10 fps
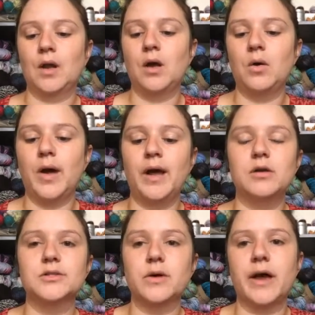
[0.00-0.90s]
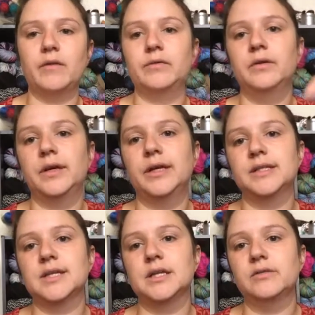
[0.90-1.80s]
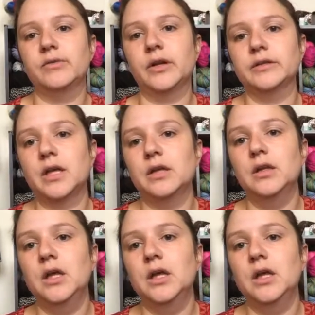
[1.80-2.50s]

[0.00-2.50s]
I also have, I guess I did forget that.